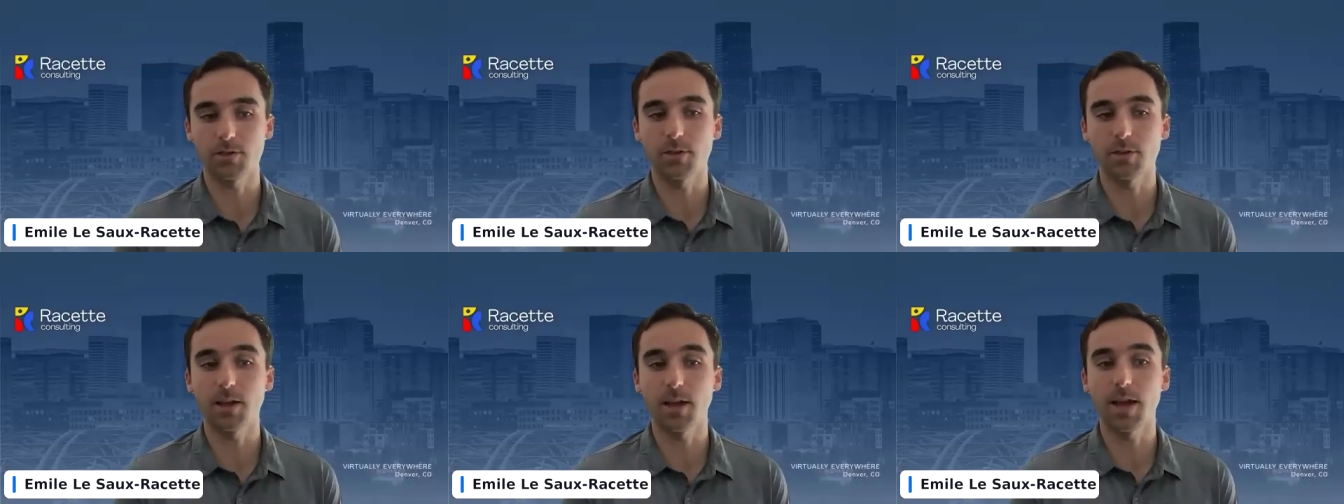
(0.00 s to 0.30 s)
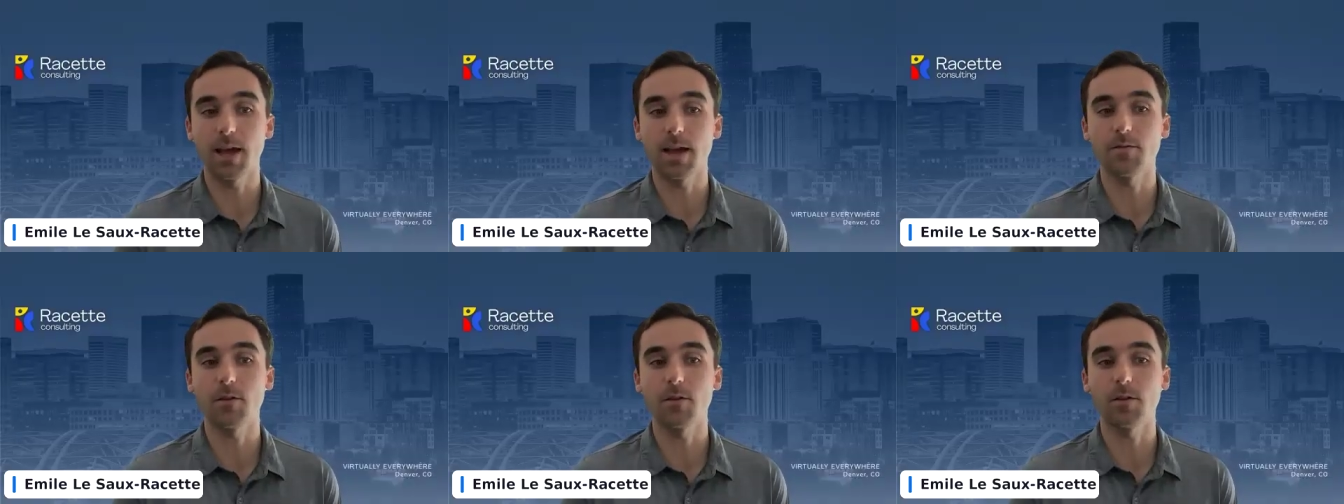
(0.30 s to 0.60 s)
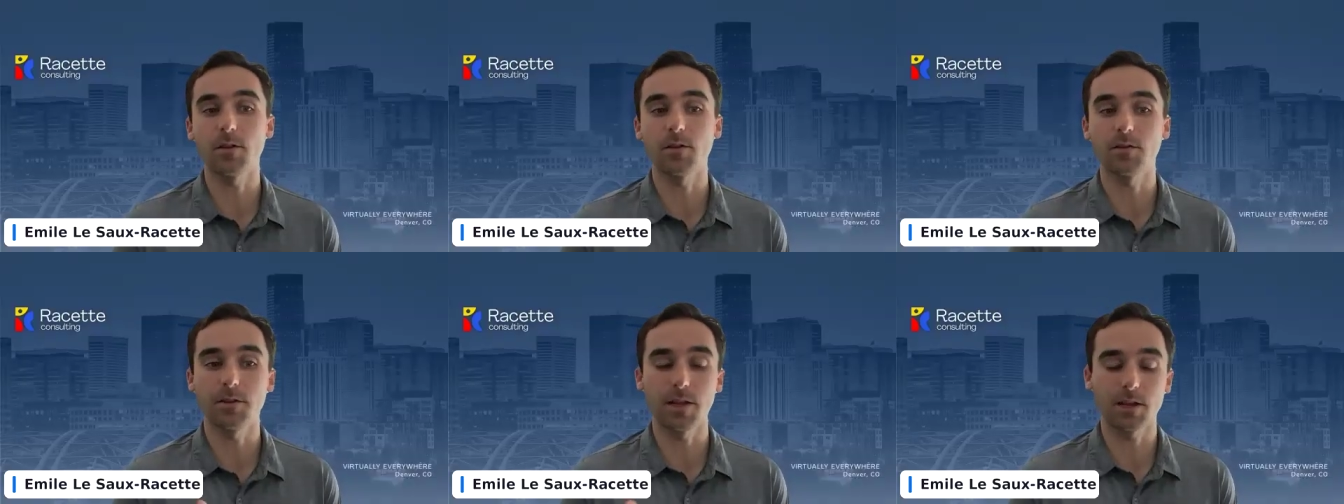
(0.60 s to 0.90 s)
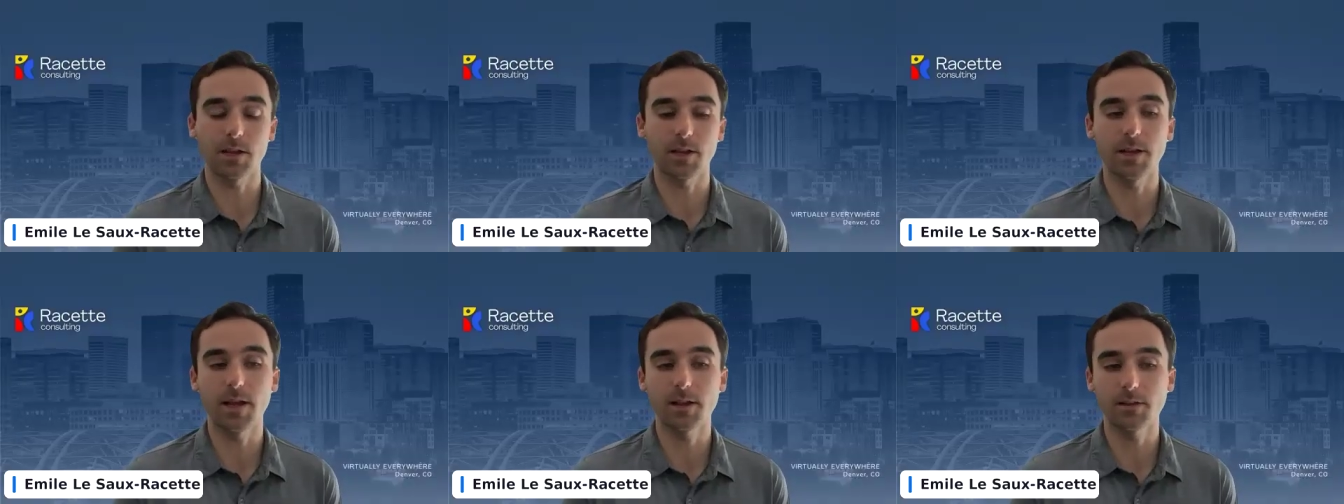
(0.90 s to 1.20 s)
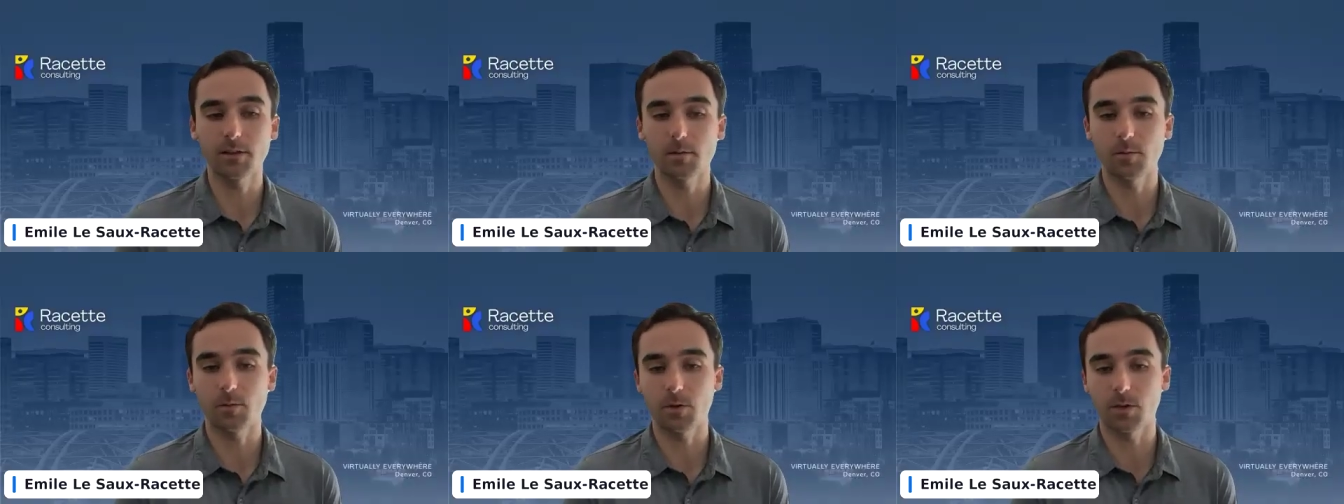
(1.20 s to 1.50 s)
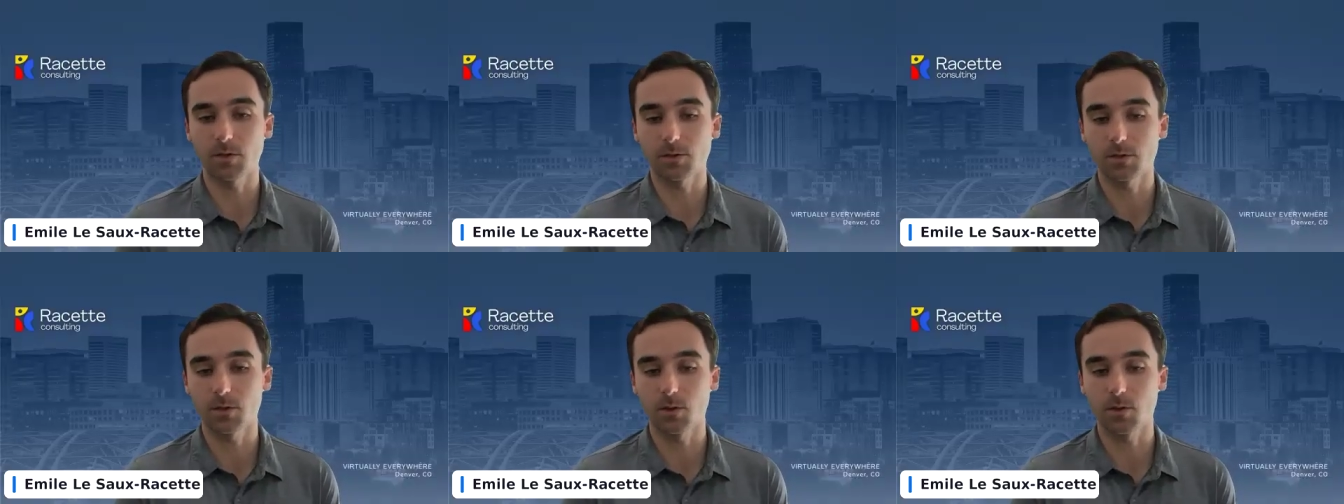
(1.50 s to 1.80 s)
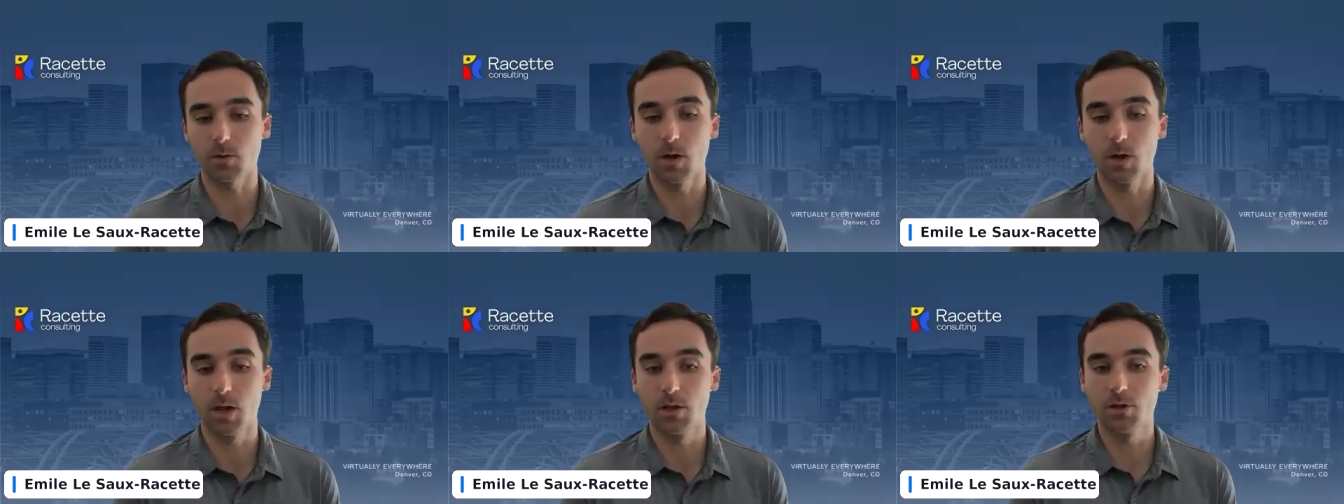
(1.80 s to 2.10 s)
to have all of that connected, but
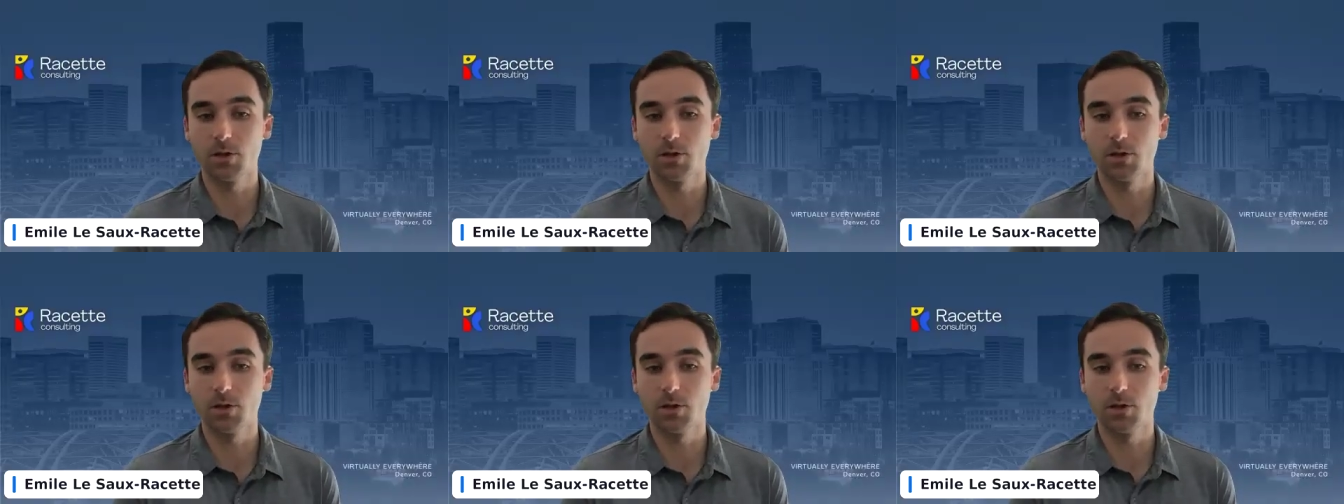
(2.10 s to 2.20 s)
also